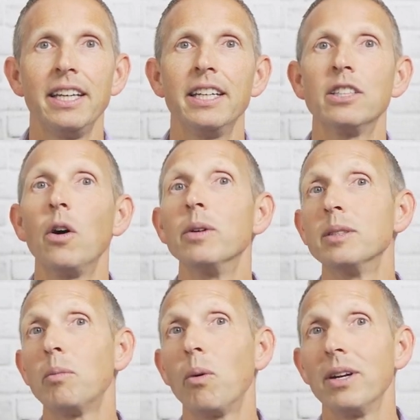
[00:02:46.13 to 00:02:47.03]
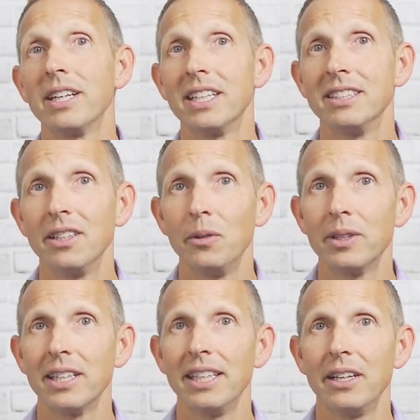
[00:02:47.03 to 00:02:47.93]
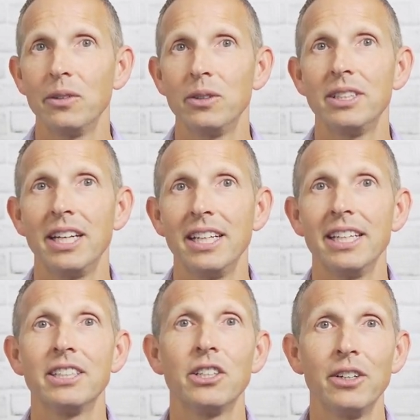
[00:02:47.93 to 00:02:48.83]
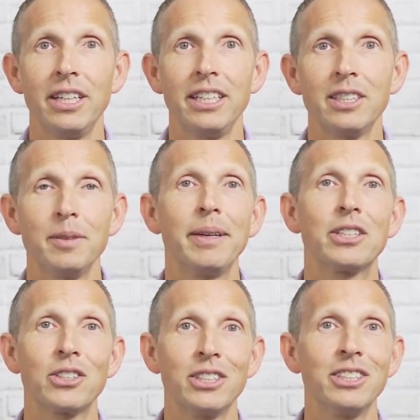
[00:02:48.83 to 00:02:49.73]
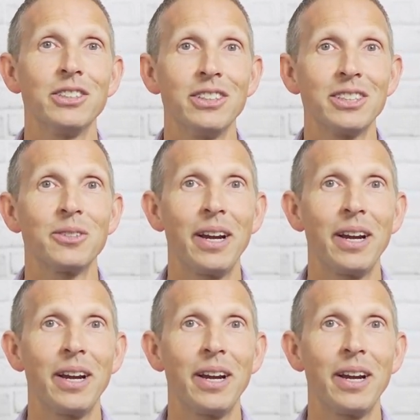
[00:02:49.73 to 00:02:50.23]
It's always important to consult with a landlord, tenant, and attorney to make sure you do this